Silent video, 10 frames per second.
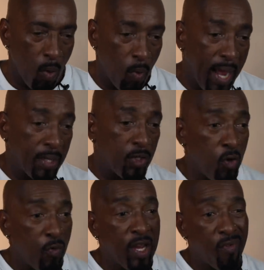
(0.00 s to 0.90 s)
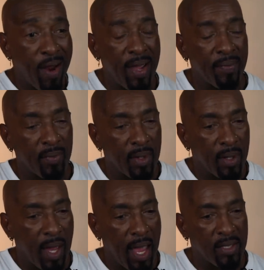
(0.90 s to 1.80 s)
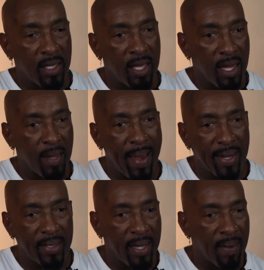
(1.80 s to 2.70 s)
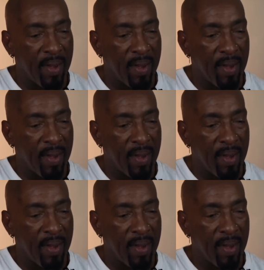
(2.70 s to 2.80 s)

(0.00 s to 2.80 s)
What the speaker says: what I do regret as a youngin' back then,